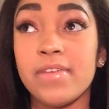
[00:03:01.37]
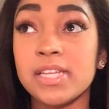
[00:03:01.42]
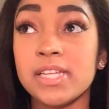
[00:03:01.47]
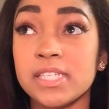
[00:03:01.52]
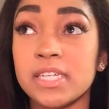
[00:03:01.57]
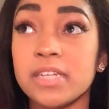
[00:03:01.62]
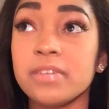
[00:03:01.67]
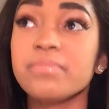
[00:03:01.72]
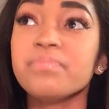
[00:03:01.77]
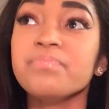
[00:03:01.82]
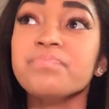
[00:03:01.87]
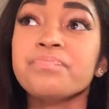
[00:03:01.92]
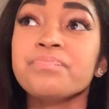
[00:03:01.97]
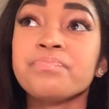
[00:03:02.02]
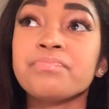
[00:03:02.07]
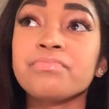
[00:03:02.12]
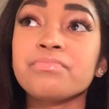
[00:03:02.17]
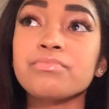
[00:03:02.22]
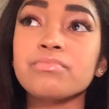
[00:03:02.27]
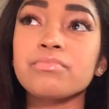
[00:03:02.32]
visit,
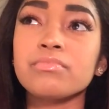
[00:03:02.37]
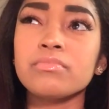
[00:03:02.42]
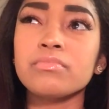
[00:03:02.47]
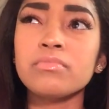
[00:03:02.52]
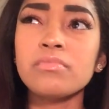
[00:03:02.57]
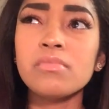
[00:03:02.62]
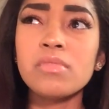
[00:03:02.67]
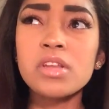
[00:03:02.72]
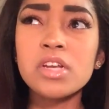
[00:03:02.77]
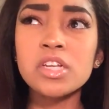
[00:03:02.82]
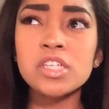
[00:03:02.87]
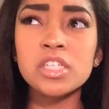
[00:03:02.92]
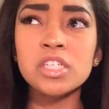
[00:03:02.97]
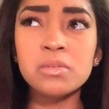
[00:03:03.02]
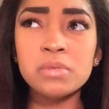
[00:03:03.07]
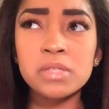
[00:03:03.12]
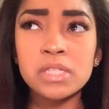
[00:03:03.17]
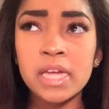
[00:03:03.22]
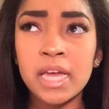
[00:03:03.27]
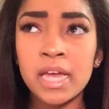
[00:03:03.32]
she
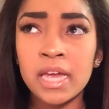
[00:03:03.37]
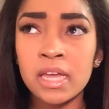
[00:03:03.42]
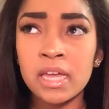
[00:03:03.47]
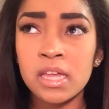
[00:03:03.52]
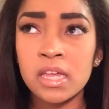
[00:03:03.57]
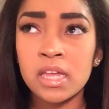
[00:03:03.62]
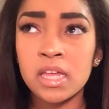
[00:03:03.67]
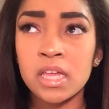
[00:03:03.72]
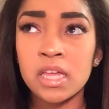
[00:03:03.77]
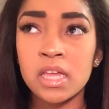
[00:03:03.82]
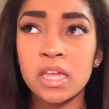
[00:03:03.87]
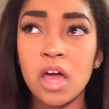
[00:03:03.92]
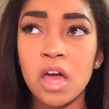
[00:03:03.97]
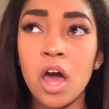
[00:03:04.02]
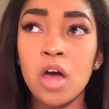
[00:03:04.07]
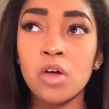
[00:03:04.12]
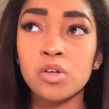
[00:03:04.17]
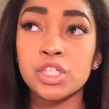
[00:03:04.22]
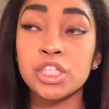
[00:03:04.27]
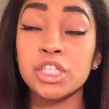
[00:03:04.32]
was like,
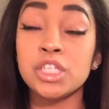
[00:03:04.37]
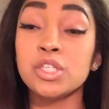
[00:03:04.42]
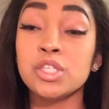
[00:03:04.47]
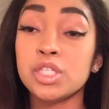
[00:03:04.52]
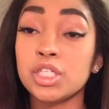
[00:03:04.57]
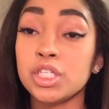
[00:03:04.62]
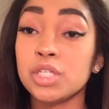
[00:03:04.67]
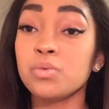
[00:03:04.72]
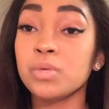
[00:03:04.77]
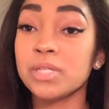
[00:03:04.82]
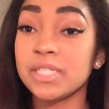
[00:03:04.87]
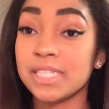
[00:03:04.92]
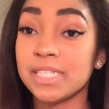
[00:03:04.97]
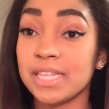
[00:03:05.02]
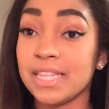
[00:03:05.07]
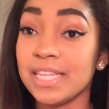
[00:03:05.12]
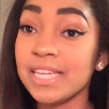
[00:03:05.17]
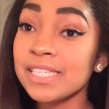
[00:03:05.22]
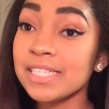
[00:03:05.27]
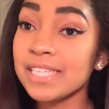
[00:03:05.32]
oh, she went to
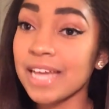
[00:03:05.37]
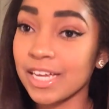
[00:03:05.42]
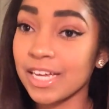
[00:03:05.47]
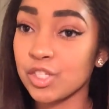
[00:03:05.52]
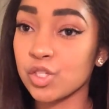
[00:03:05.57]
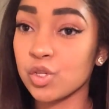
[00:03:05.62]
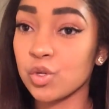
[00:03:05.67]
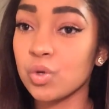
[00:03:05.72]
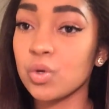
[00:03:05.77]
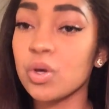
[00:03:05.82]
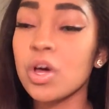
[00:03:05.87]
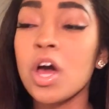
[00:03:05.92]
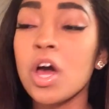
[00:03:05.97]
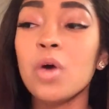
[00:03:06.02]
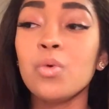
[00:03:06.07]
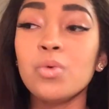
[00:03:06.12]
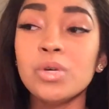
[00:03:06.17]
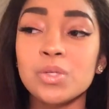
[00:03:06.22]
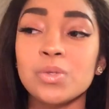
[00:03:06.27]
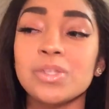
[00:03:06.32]
this high school,
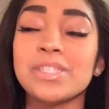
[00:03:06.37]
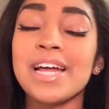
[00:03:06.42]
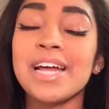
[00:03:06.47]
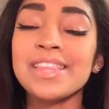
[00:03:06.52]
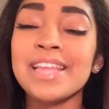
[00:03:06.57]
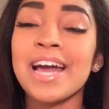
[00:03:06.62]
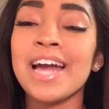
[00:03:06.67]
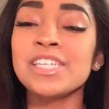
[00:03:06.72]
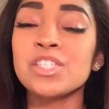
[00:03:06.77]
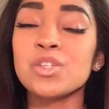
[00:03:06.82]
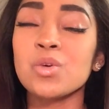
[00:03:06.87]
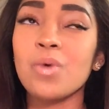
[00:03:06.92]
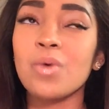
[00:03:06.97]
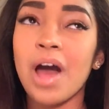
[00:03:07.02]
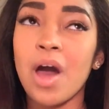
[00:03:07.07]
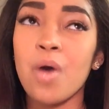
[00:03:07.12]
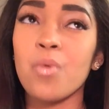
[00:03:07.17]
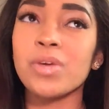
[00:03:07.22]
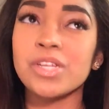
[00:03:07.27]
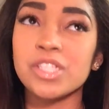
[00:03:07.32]
which was not the high school
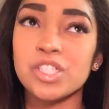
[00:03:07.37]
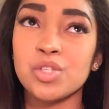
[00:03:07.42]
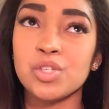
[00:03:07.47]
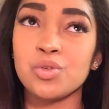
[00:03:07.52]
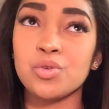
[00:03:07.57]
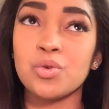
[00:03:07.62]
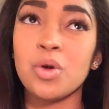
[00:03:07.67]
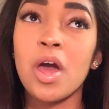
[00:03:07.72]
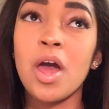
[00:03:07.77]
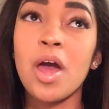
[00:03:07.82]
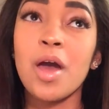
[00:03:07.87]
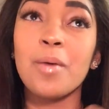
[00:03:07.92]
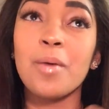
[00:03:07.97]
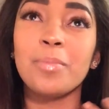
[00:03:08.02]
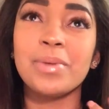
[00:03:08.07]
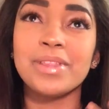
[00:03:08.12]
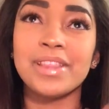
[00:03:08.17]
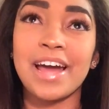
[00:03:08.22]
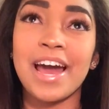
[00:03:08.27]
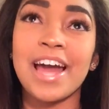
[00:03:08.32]
I went to,
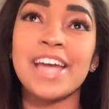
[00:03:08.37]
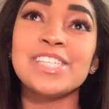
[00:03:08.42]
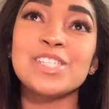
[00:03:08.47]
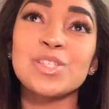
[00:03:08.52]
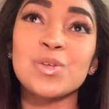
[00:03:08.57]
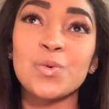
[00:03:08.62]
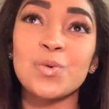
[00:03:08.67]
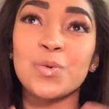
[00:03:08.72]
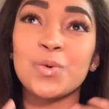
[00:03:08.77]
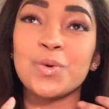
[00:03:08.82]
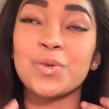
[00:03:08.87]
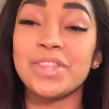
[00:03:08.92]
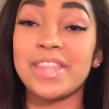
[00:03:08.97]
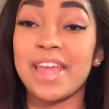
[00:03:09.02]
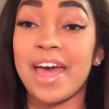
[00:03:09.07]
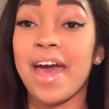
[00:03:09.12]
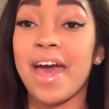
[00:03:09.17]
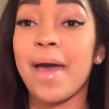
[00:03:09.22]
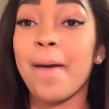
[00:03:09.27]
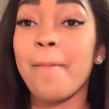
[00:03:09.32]
but the high school
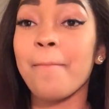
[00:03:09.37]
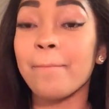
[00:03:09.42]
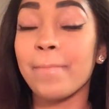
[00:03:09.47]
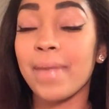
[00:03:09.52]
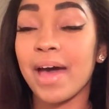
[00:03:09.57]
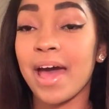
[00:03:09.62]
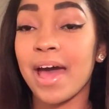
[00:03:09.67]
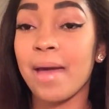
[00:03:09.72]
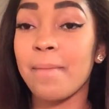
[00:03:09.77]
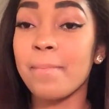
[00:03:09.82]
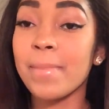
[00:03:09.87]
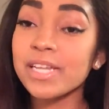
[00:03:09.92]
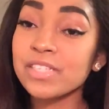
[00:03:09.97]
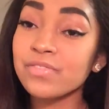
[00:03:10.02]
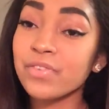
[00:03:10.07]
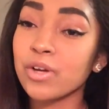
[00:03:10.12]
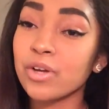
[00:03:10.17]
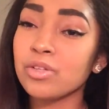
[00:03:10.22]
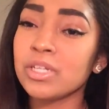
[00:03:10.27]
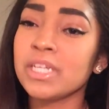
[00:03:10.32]
that my
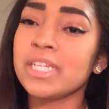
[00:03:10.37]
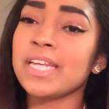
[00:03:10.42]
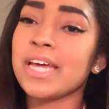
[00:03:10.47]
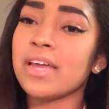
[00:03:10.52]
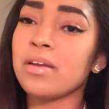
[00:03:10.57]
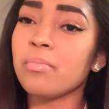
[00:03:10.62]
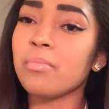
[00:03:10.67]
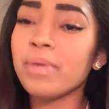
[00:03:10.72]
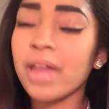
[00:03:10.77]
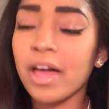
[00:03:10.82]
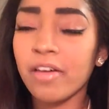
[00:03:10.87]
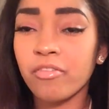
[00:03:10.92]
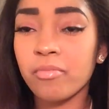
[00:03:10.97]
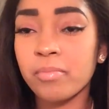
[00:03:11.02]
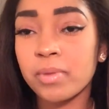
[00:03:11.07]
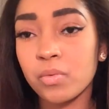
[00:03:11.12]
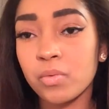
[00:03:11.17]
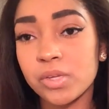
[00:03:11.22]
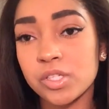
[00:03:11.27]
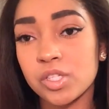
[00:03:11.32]
best friend who lived down the block from
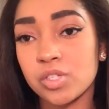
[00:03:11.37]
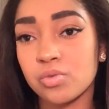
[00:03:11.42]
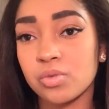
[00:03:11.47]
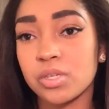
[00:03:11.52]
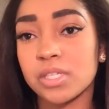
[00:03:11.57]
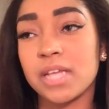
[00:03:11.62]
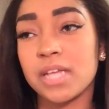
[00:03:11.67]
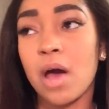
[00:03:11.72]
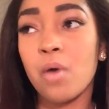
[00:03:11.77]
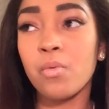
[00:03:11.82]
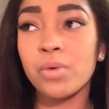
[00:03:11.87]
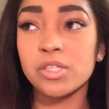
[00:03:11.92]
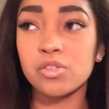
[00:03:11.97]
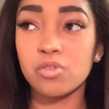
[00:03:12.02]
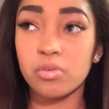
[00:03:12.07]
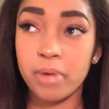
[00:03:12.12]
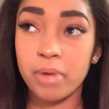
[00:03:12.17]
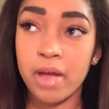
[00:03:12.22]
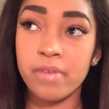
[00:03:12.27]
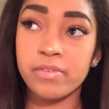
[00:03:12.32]
me went to, because I went
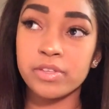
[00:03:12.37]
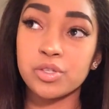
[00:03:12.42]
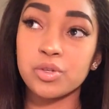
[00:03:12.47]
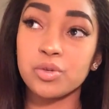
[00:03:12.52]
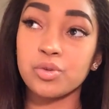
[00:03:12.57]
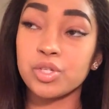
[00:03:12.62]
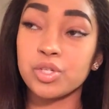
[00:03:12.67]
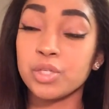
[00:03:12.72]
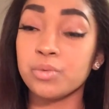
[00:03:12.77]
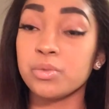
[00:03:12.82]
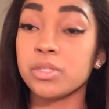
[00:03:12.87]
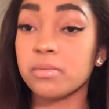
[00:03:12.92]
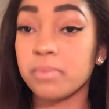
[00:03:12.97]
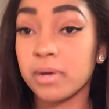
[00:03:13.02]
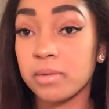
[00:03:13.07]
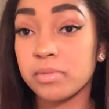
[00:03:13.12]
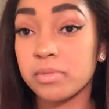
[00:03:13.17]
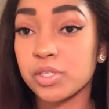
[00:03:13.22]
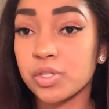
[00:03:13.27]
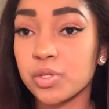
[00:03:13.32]
to a private school, she went to
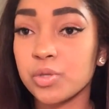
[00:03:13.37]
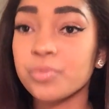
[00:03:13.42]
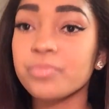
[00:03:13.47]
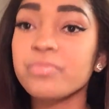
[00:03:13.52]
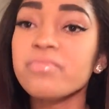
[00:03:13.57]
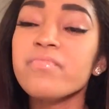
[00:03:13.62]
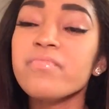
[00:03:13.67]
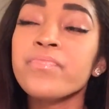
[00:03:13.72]
public school.